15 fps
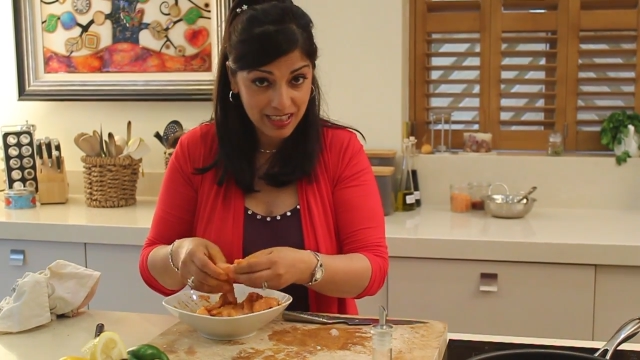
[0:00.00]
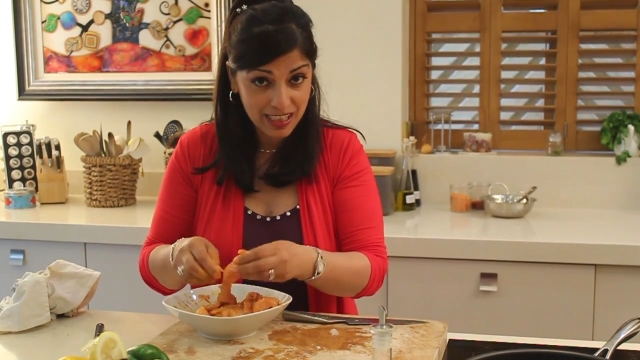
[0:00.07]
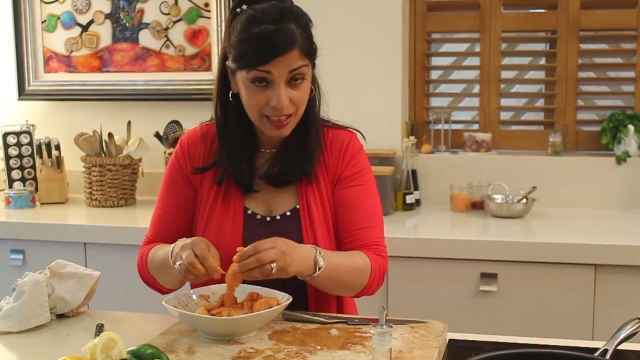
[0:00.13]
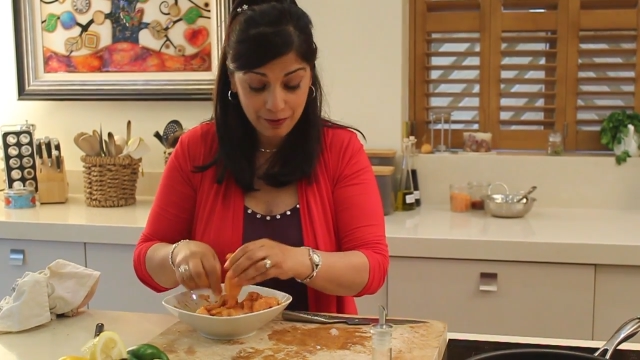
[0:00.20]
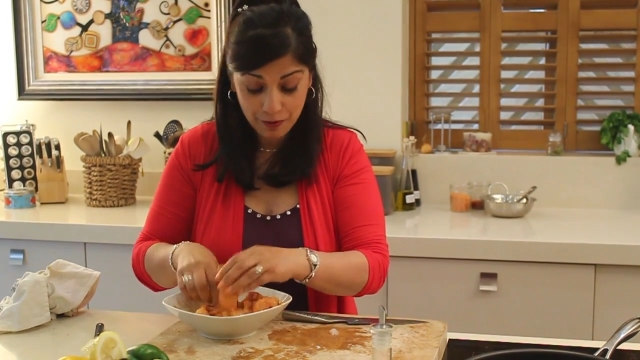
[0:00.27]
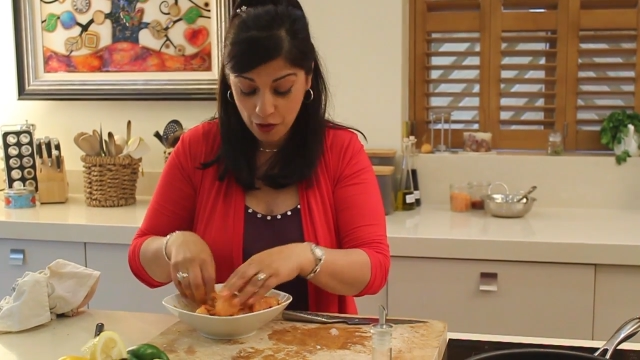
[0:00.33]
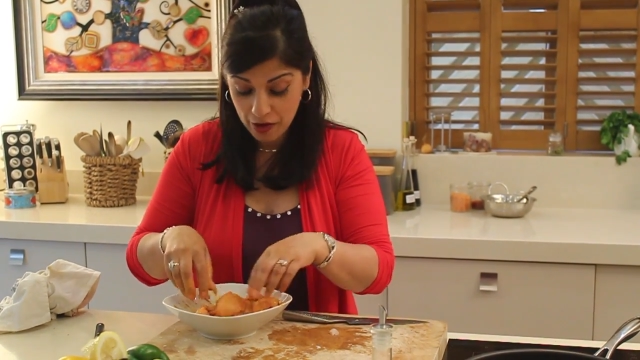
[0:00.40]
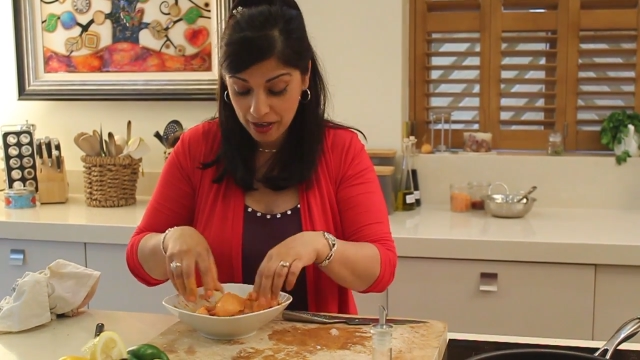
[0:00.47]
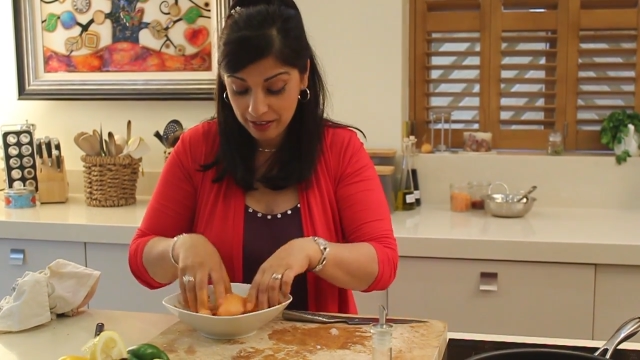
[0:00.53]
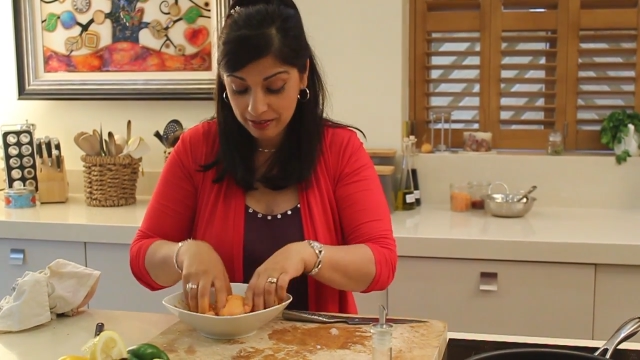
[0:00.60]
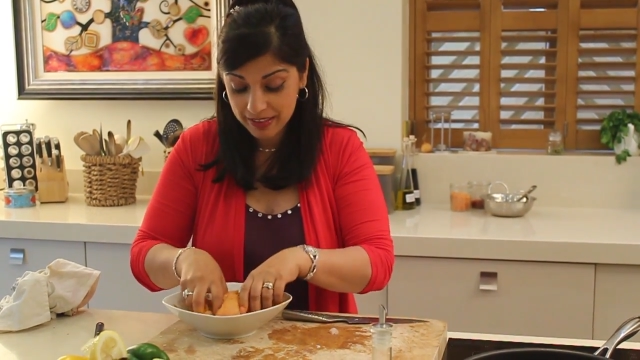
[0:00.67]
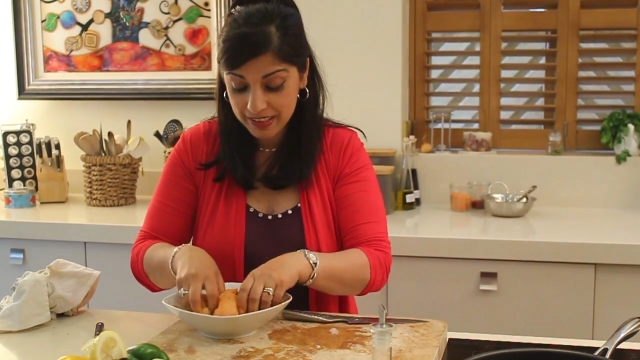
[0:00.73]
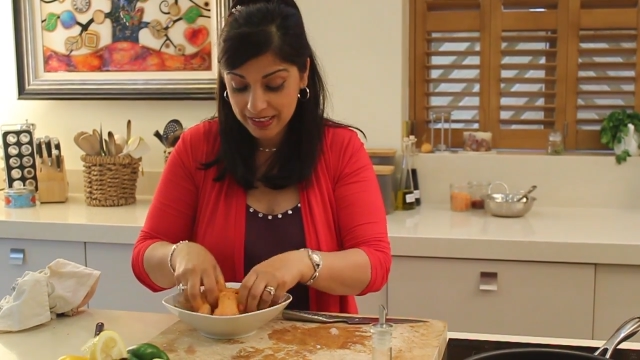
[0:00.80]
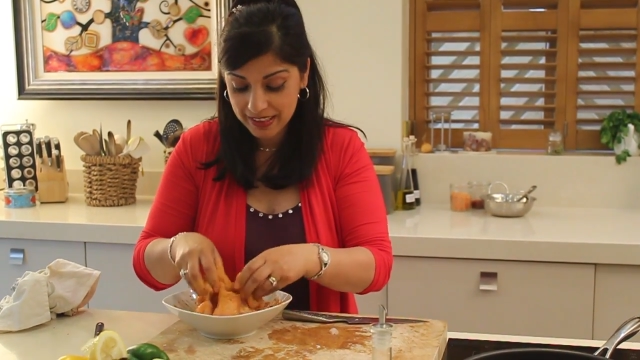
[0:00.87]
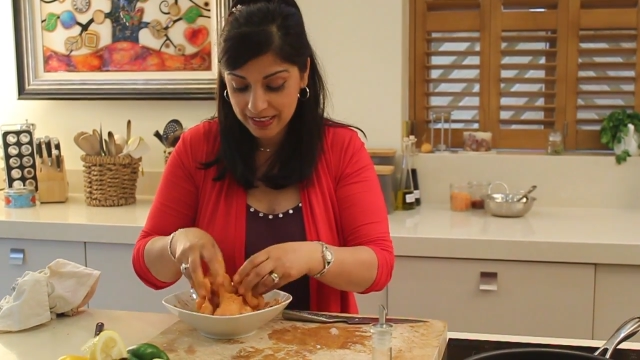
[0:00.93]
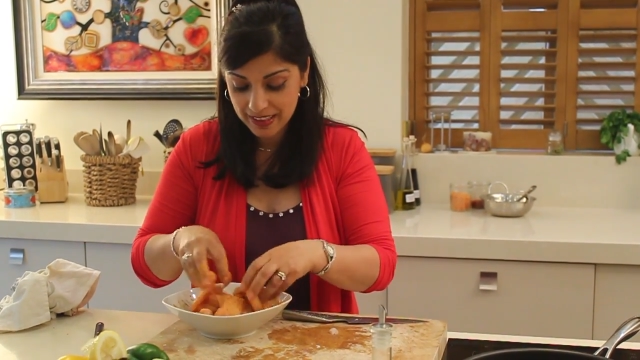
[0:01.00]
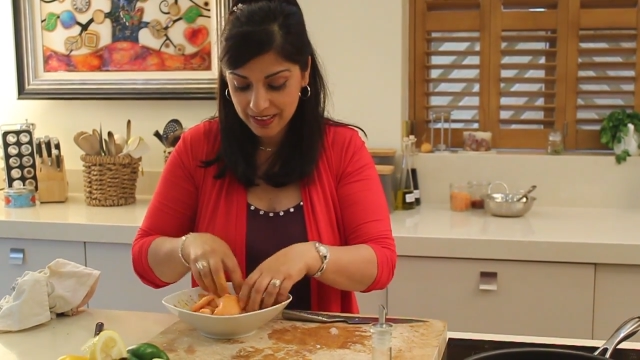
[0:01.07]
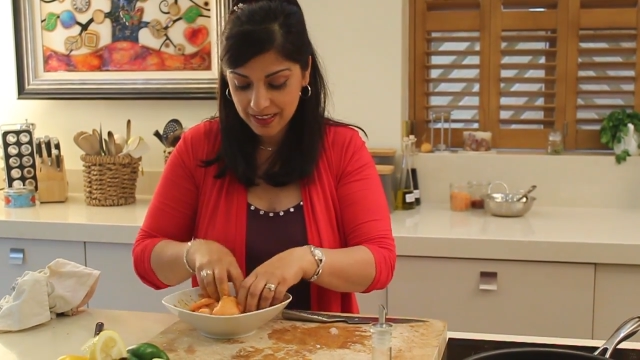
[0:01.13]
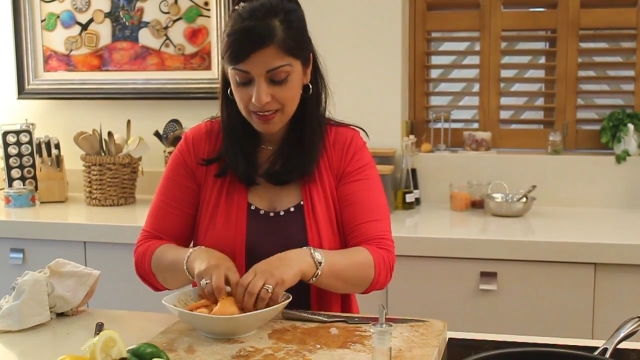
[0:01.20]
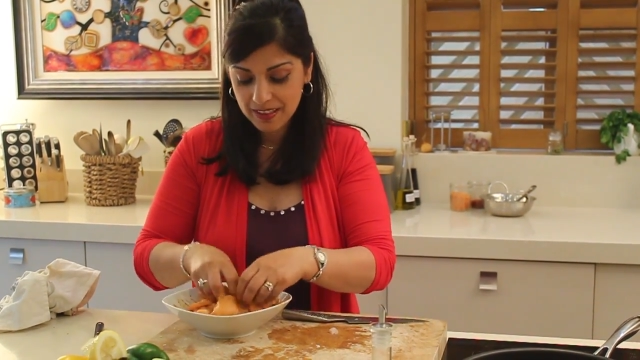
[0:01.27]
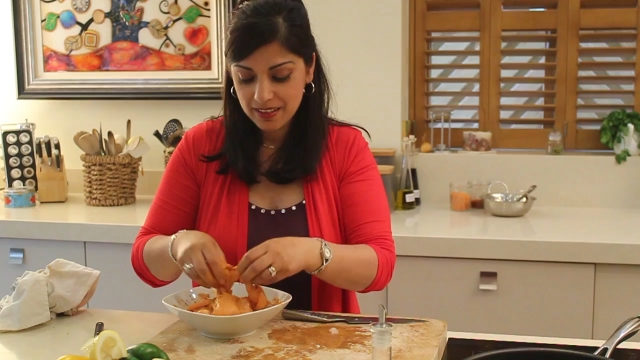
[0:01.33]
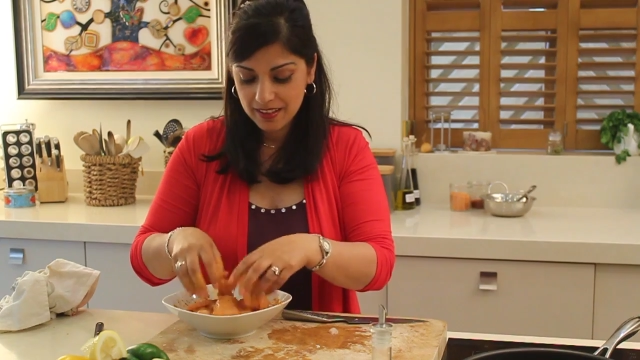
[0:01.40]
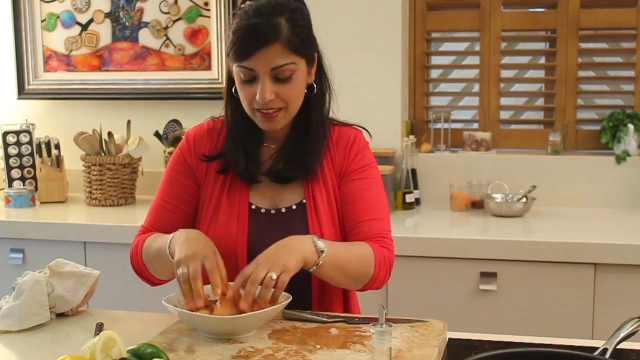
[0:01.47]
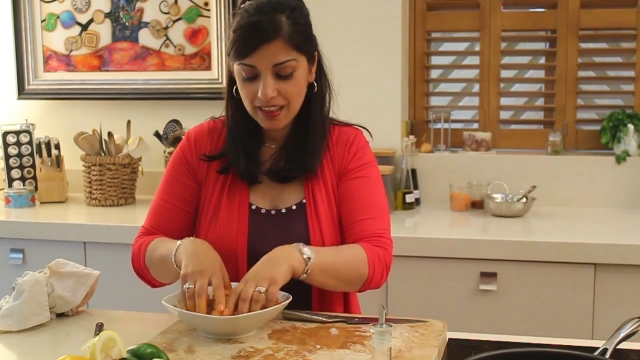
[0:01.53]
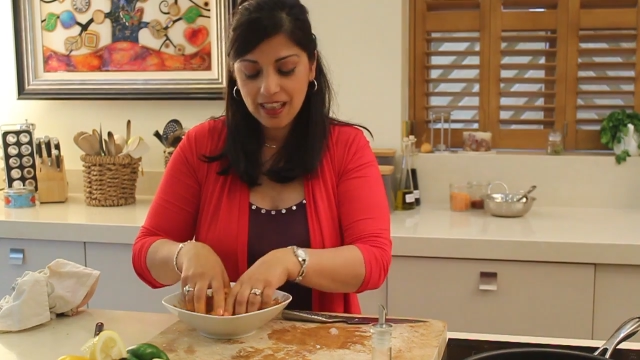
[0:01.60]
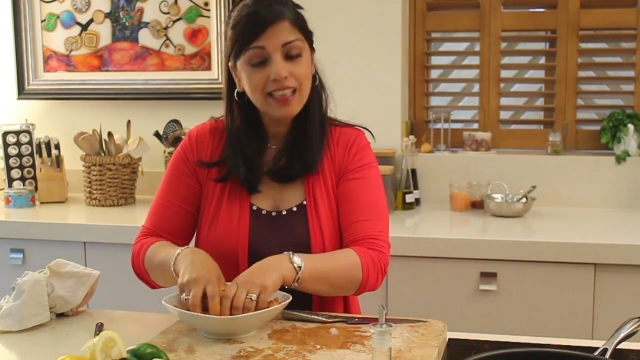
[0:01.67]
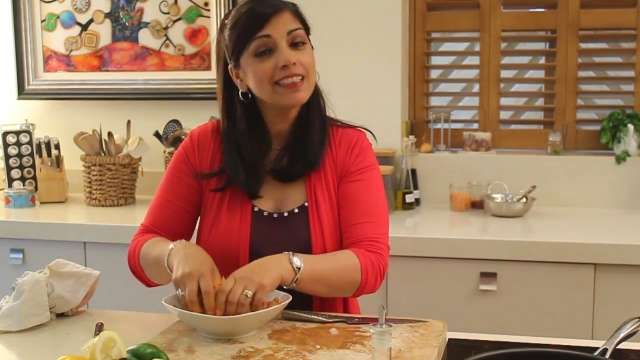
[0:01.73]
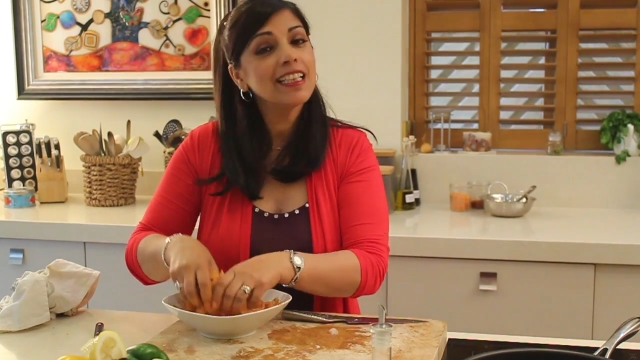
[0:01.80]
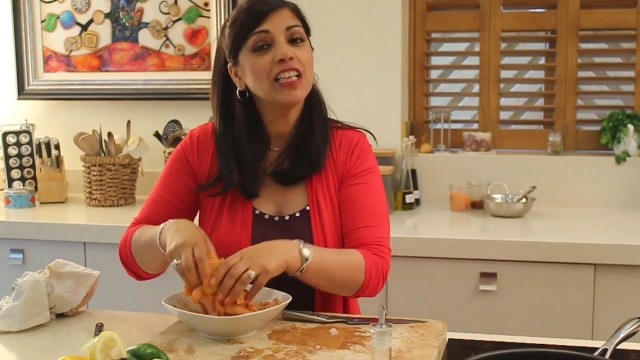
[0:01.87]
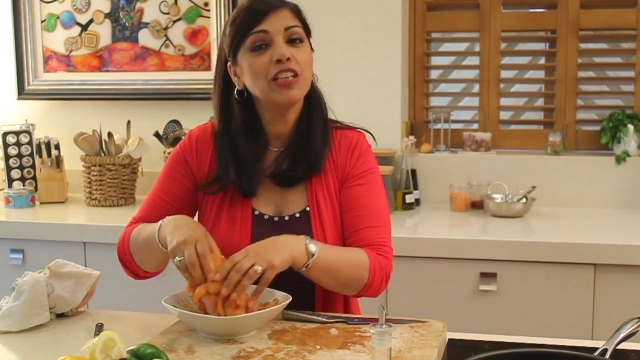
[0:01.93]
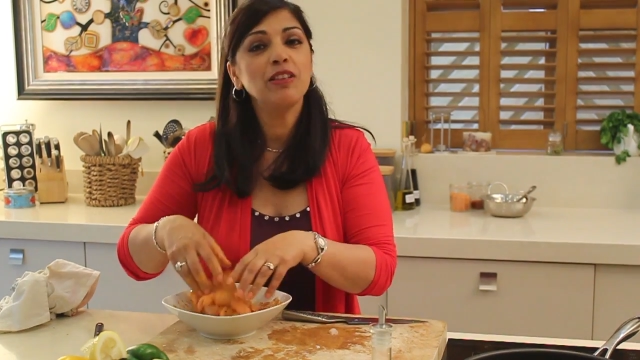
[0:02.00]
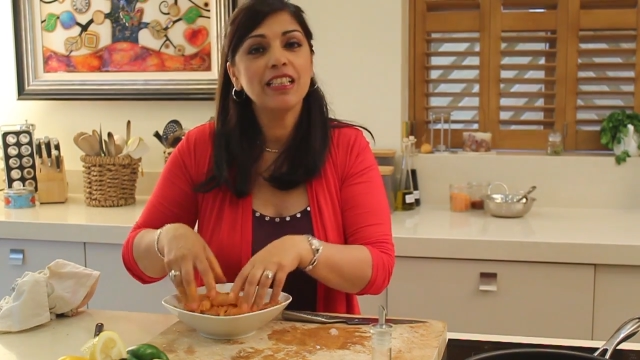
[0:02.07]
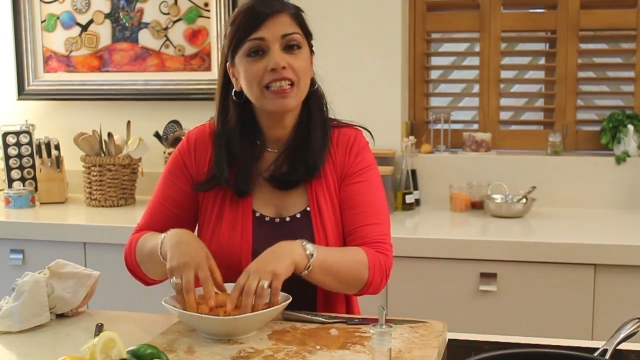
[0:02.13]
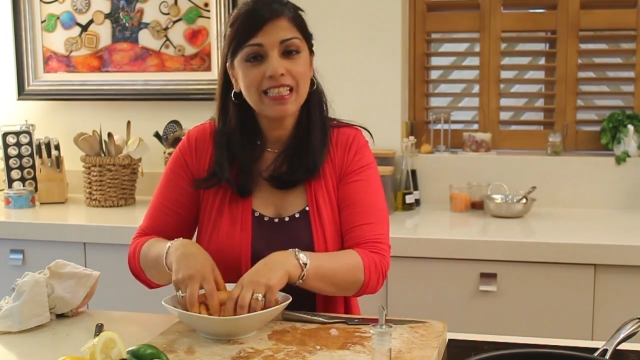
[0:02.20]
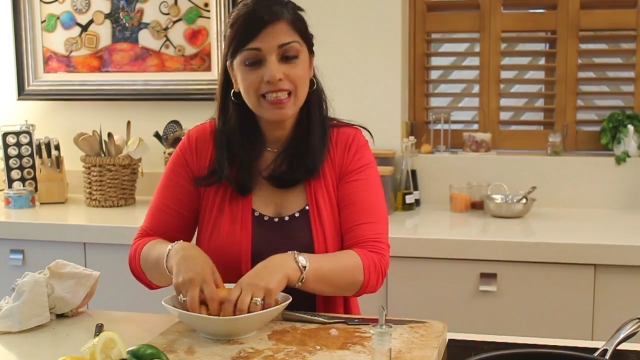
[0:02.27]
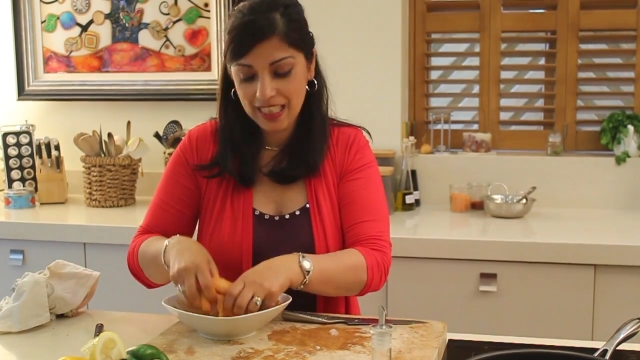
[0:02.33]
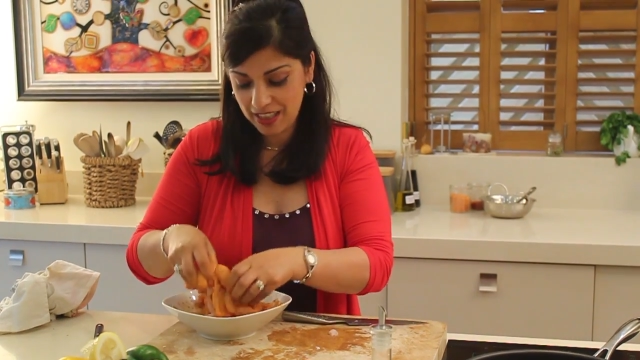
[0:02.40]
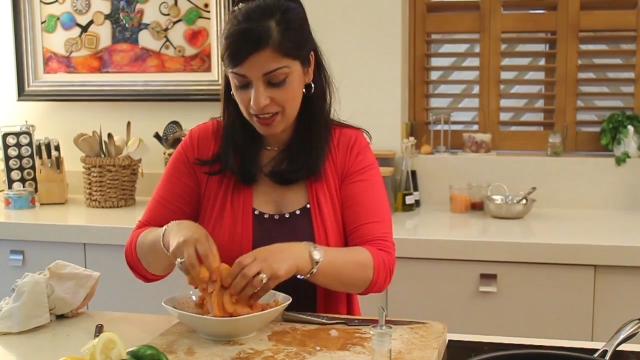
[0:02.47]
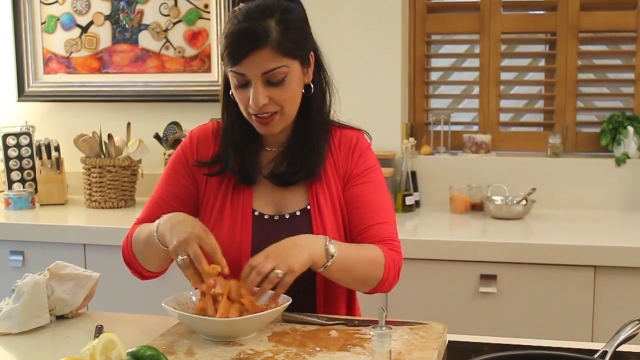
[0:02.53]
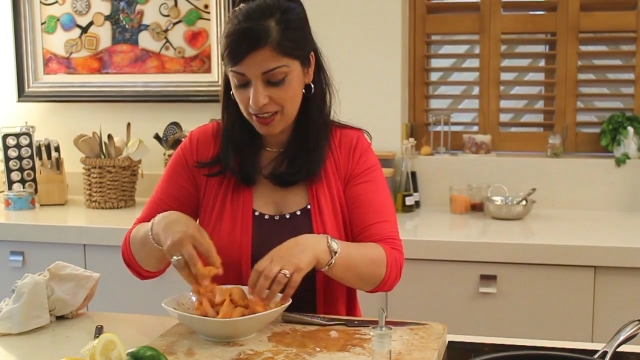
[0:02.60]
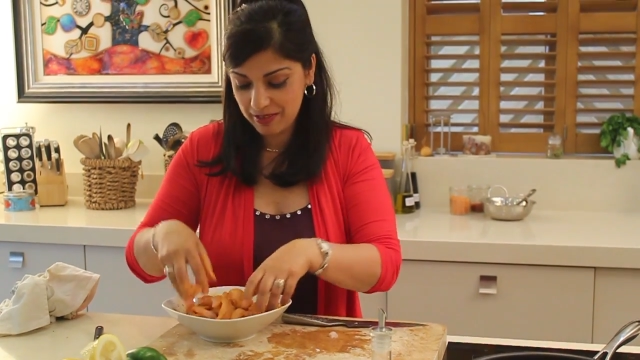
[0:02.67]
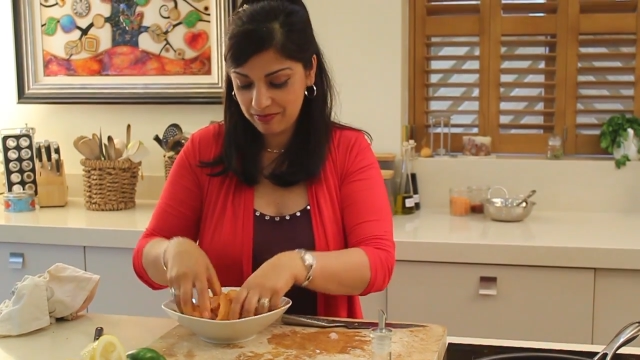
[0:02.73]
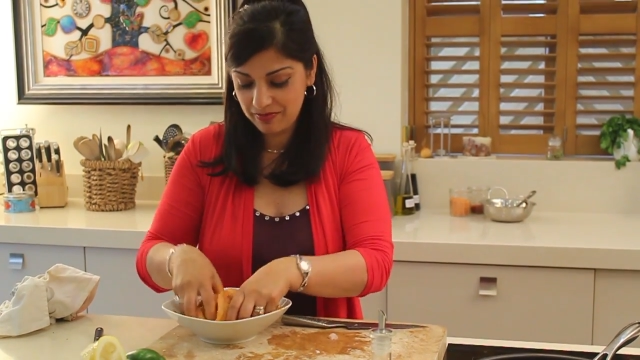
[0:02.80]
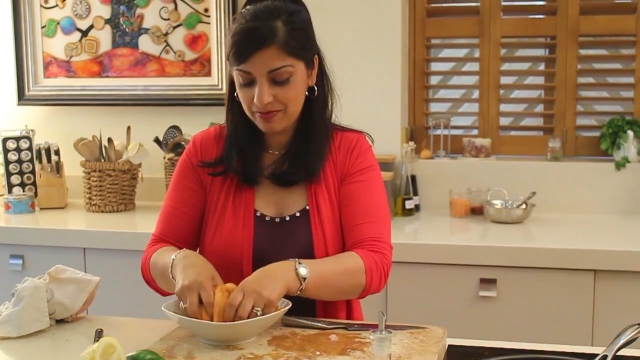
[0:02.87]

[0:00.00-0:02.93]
Is it 4 hours? I'll tell you a little secret.